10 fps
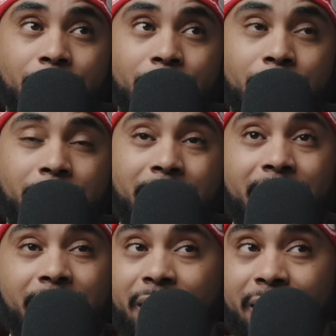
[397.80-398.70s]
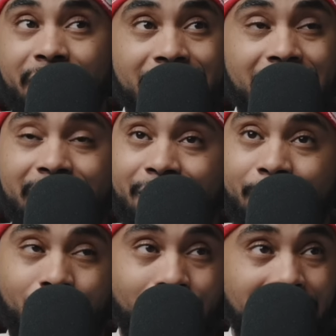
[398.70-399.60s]
It's
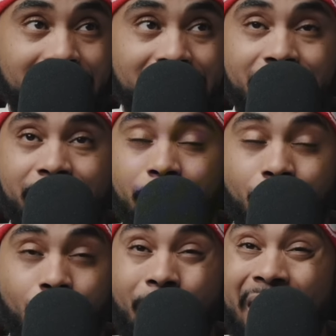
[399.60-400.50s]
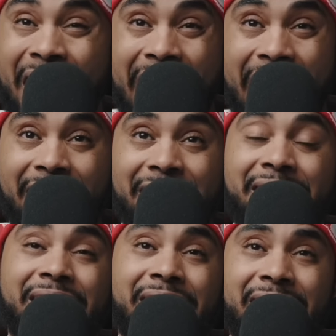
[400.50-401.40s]
cringe to
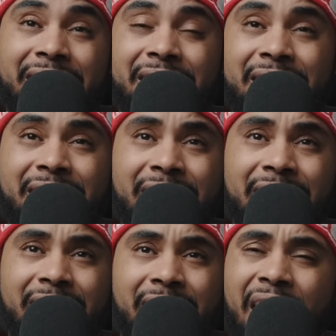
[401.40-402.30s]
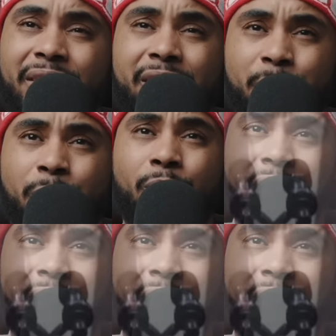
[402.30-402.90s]
watch at this point.